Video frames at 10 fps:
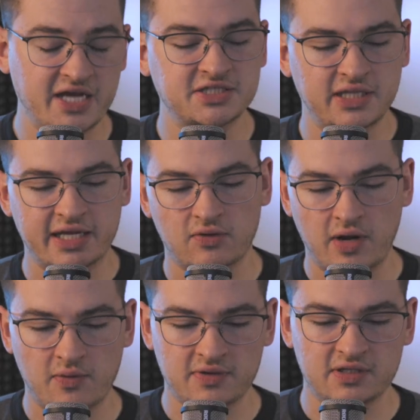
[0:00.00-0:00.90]
actually like it
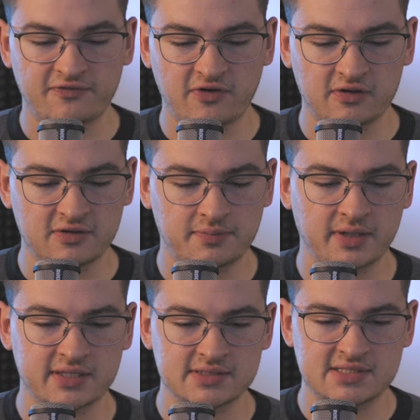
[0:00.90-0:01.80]
right where the default of the
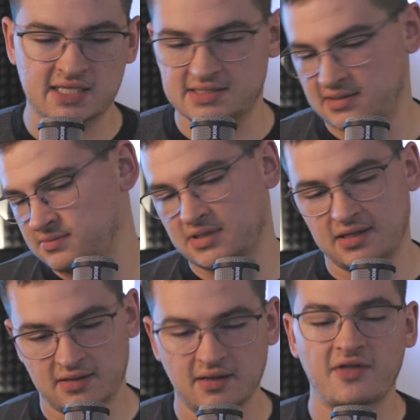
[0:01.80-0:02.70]
plugin sets it.
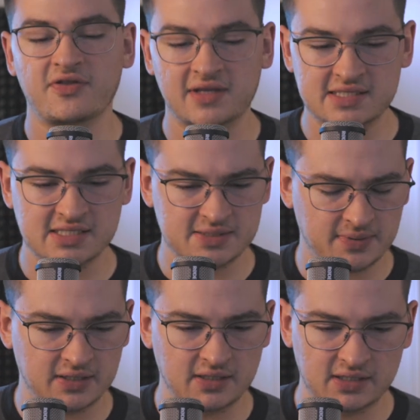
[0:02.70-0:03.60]
I think that sounds
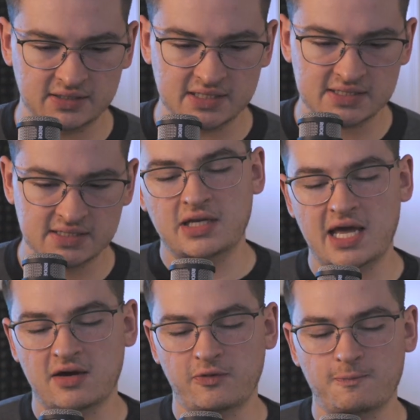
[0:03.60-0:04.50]
pretty good on this.
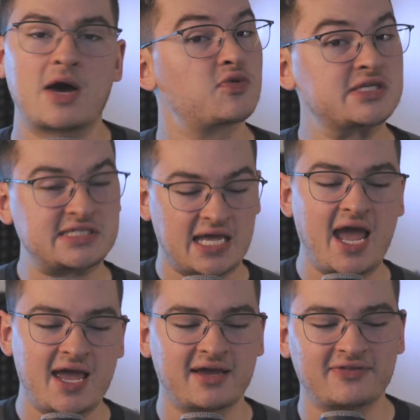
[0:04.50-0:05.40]
Now, I was
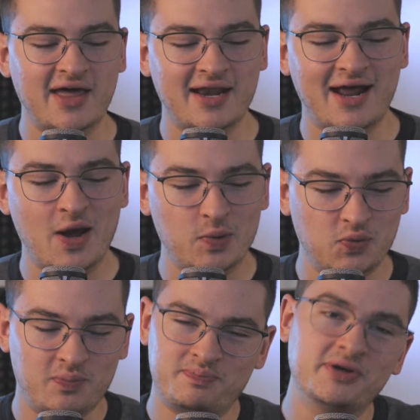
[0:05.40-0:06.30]
saying that I
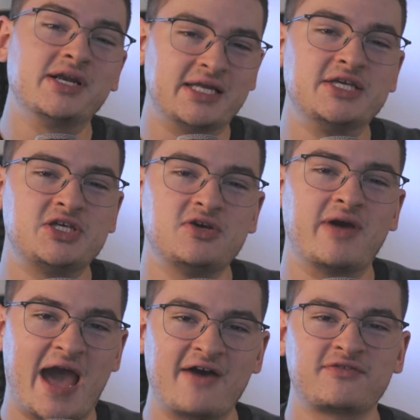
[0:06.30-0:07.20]
would put an
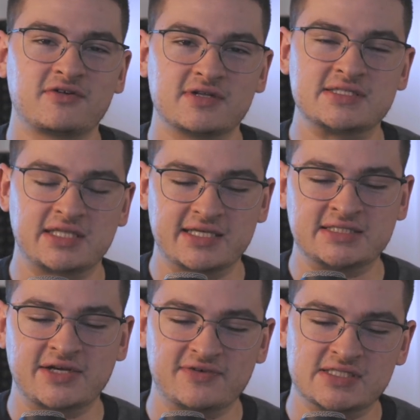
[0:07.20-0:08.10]
EQ after the
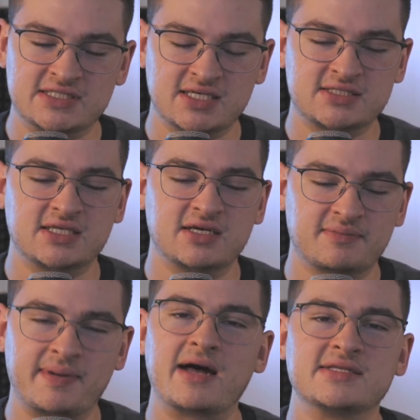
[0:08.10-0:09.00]
CLA-76
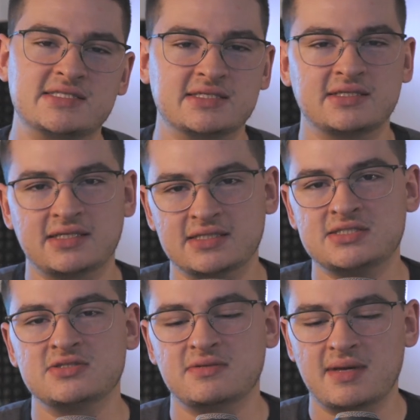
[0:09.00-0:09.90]
to balance it
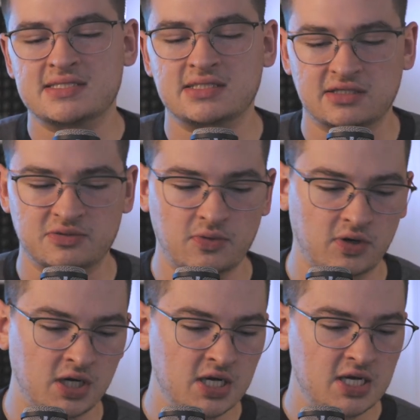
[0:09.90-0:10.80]
into the mix a little more.